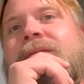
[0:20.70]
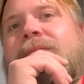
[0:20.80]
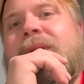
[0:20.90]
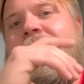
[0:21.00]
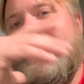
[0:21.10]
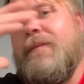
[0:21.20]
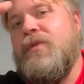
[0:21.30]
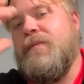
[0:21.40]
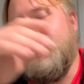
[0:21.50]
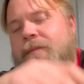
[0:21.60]
my game
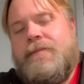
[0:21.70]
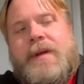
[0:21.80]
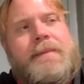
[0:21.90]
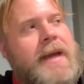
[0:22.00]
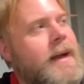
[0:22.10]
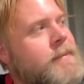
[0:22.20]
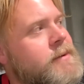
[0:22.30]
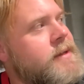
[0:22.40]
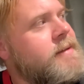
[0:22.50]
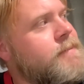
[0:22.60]
room and I'm happy
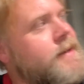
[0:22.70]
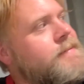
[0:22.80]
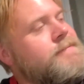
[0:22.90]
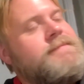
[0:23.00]
with it, but